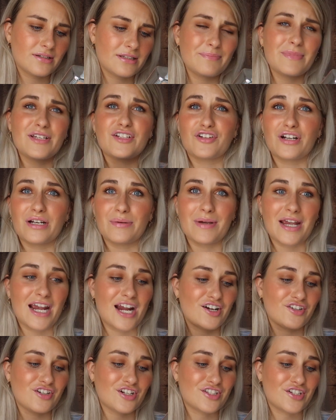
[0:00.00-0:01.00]
Me trying to be a
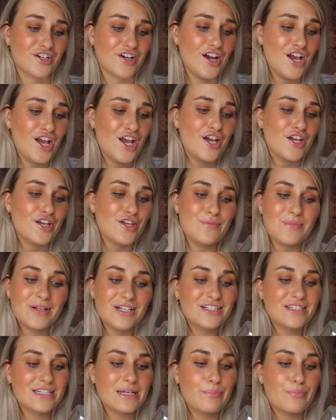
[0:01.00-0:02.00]
hairdresser.
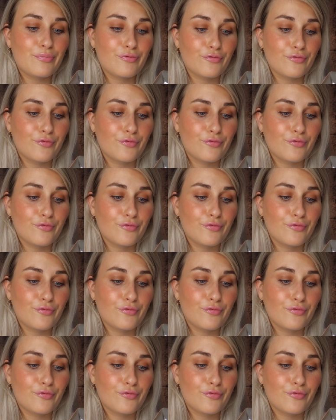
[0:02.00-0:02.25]
Humidity